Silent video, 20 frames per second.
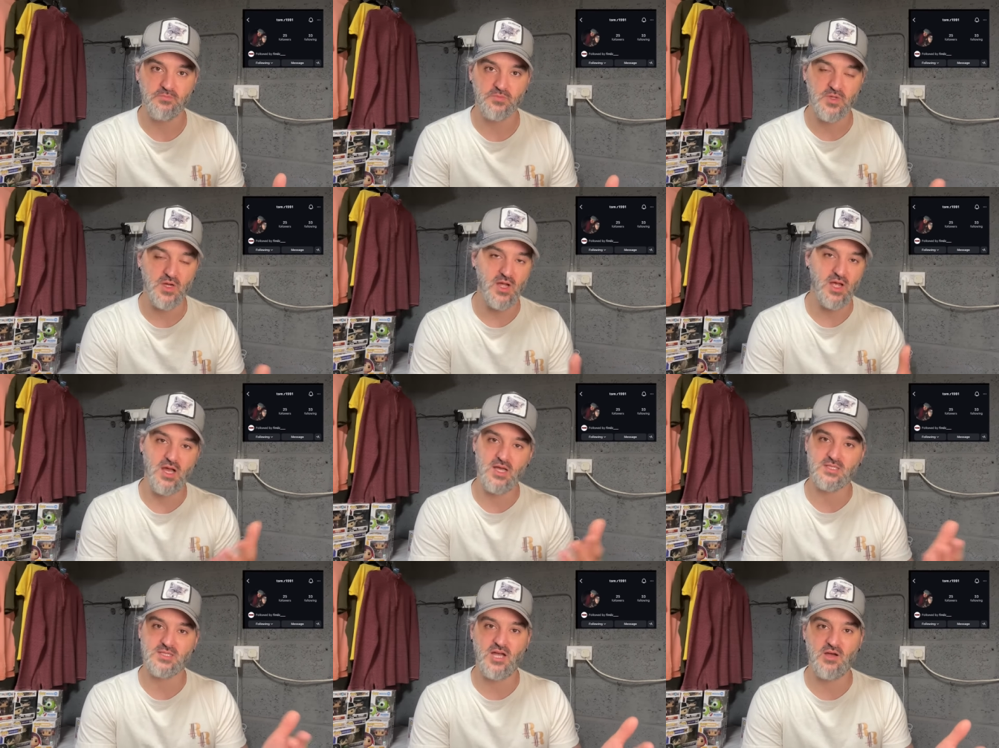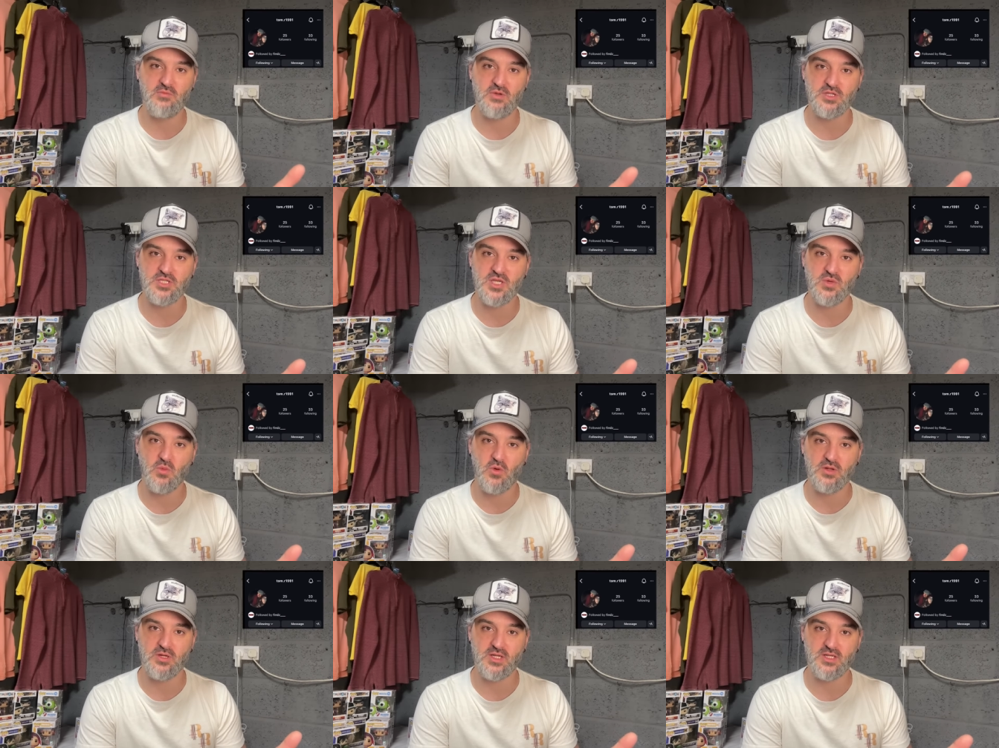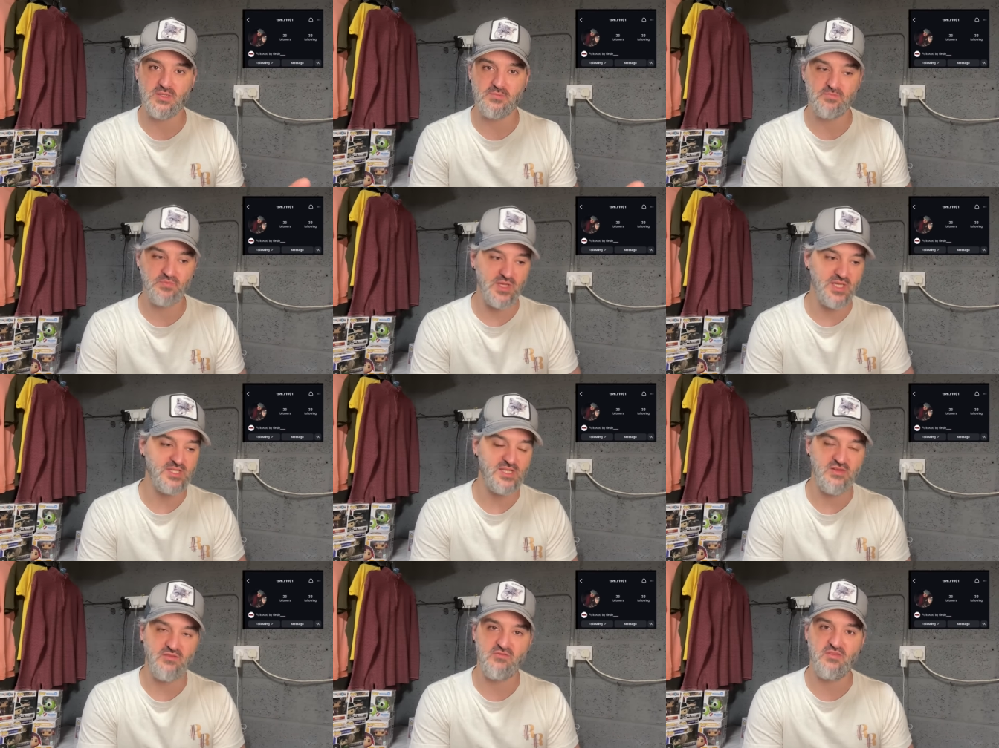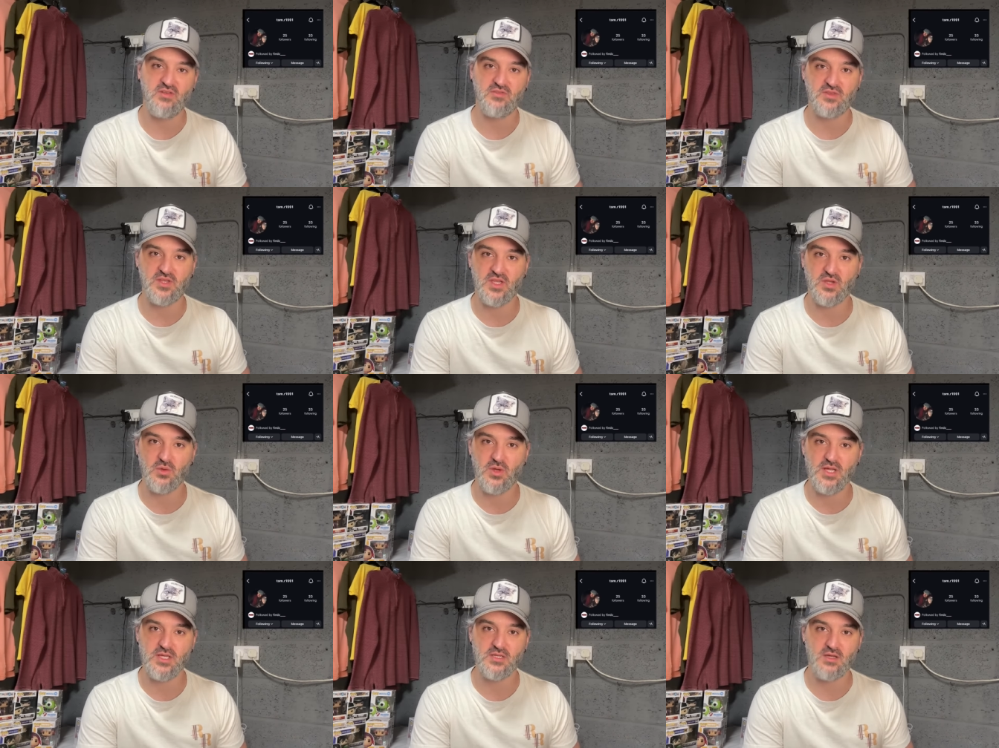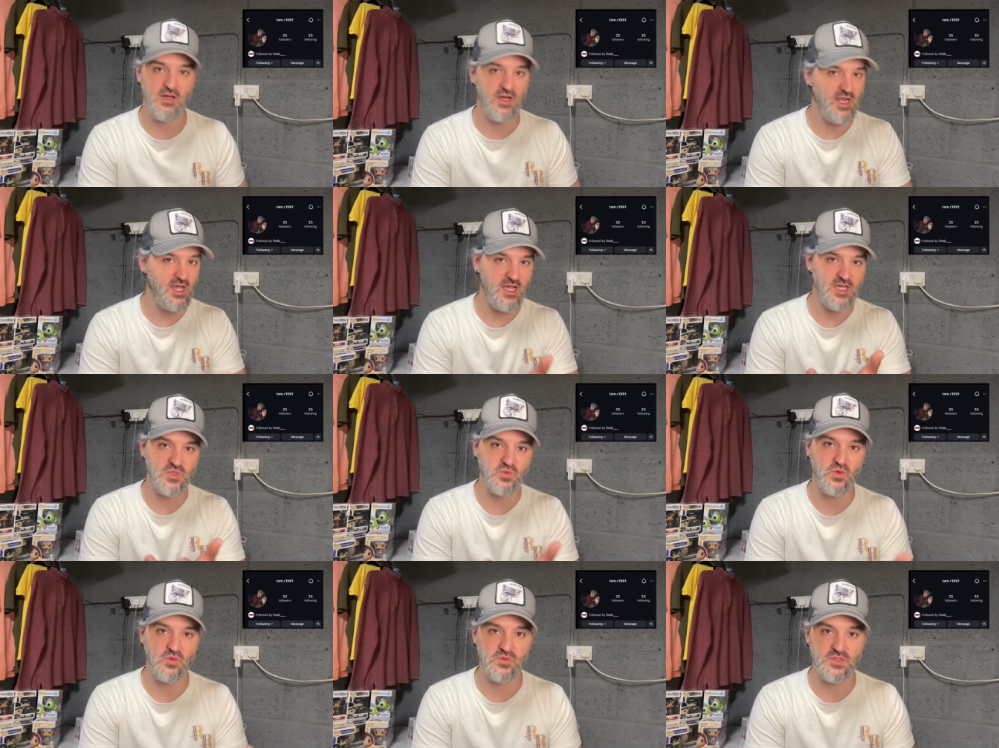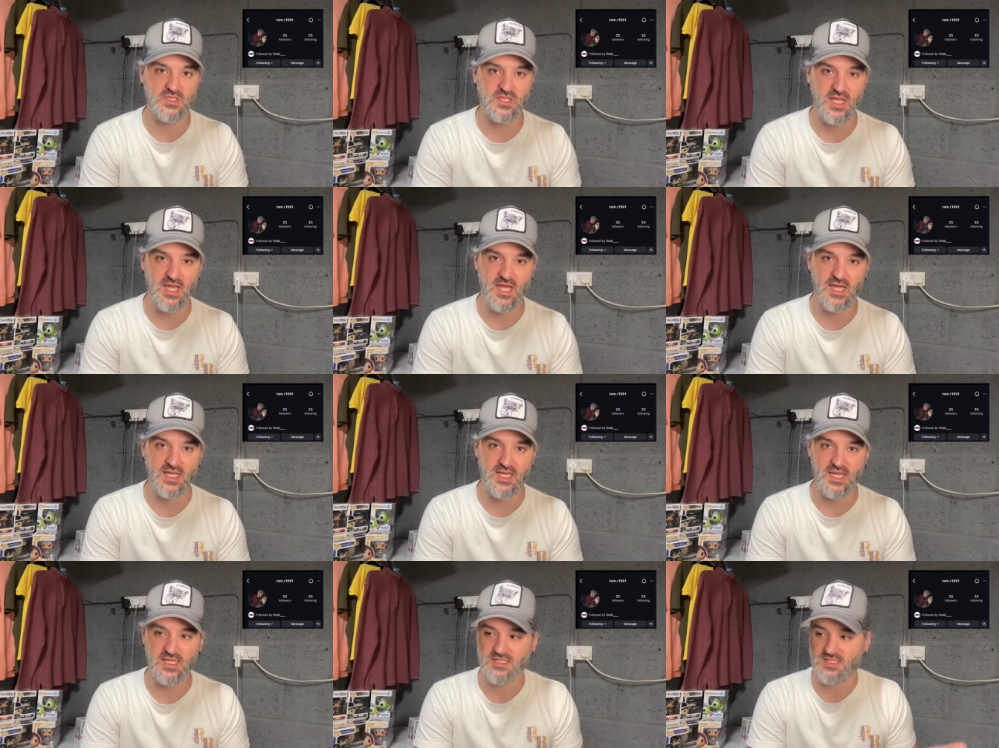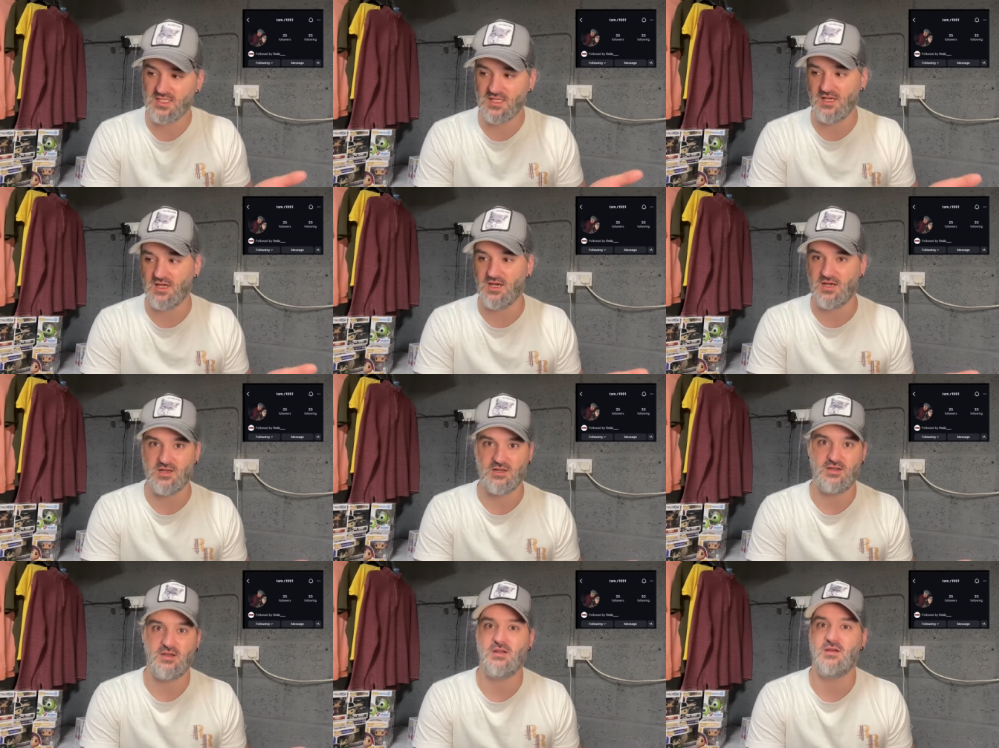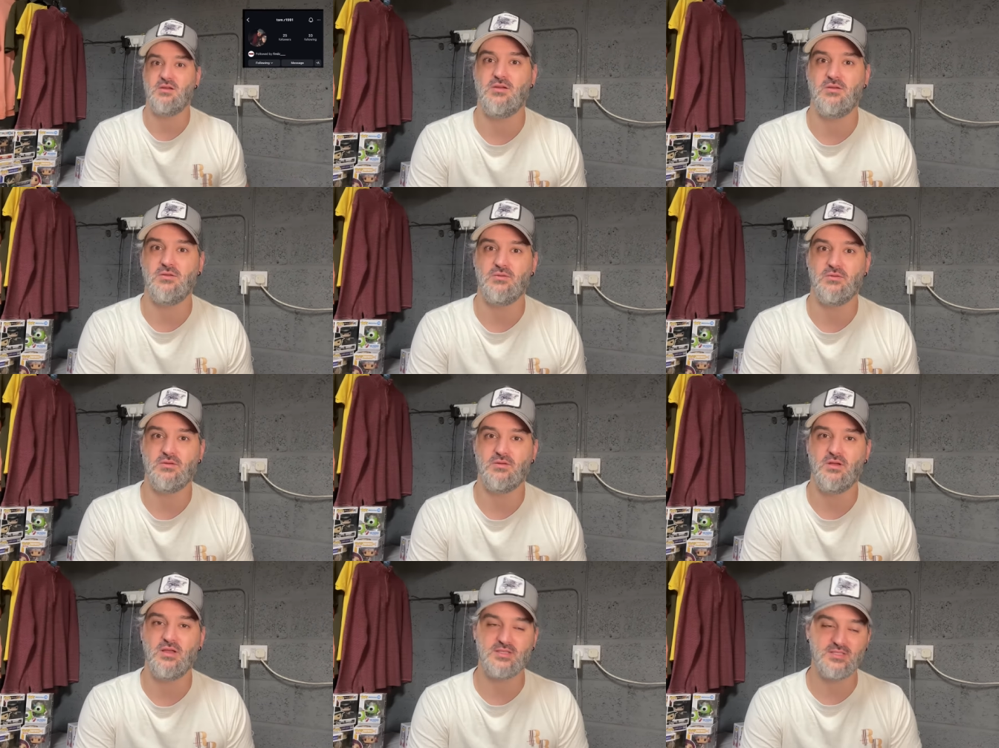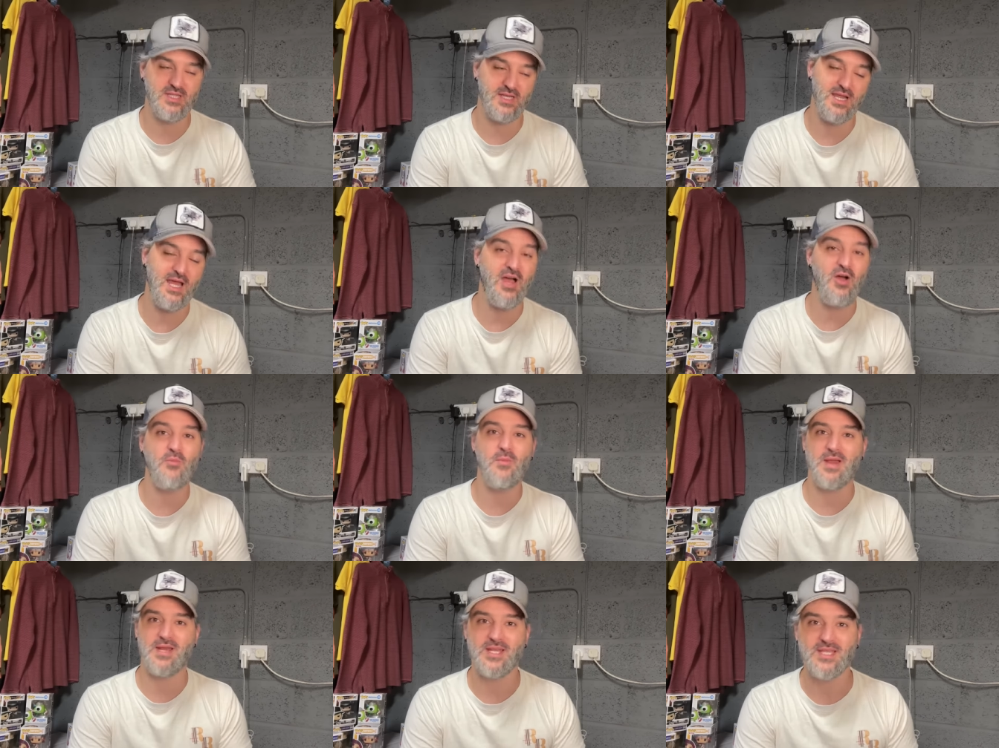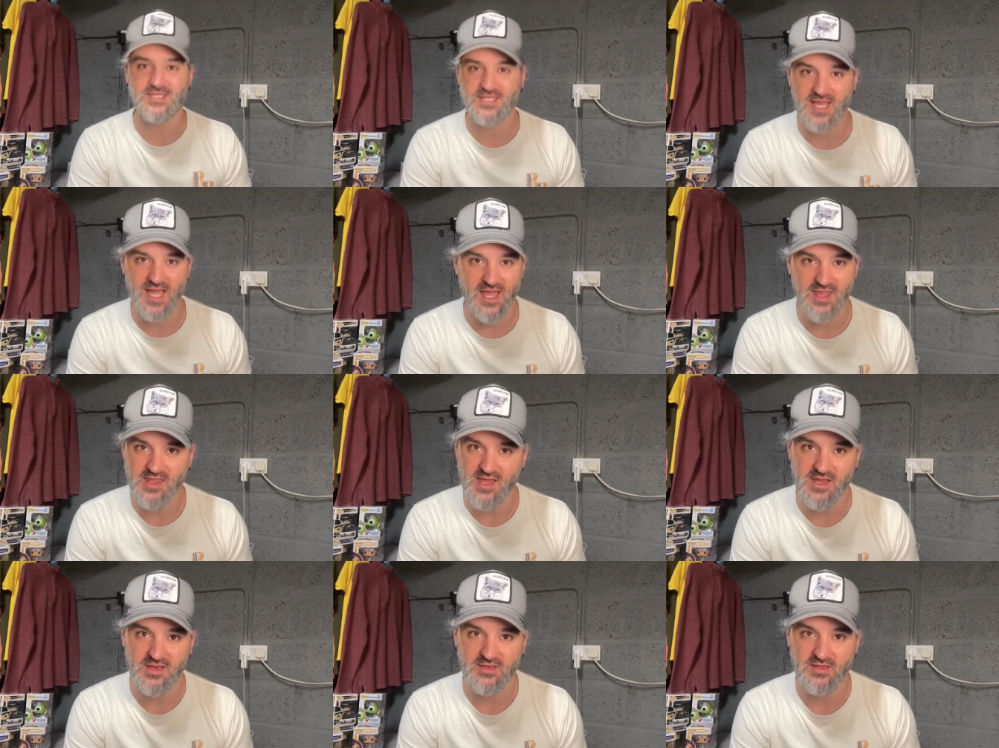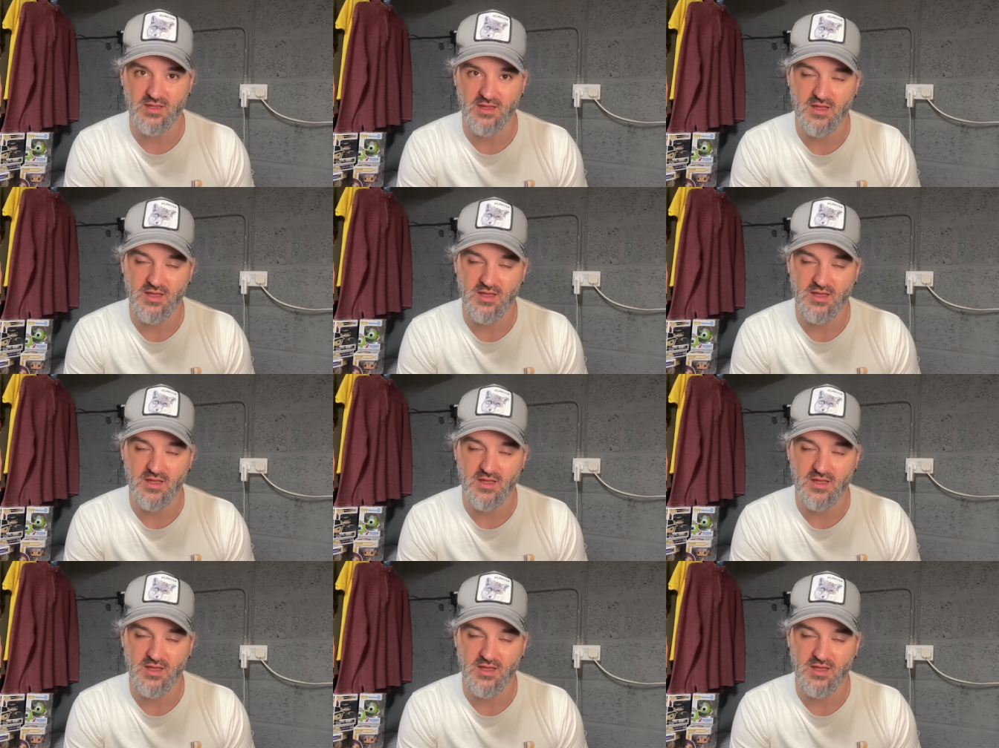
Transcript: I asked how much he wanted. He said 50 quid. I asked what was there. He said, I don't know. I said, how many is there then?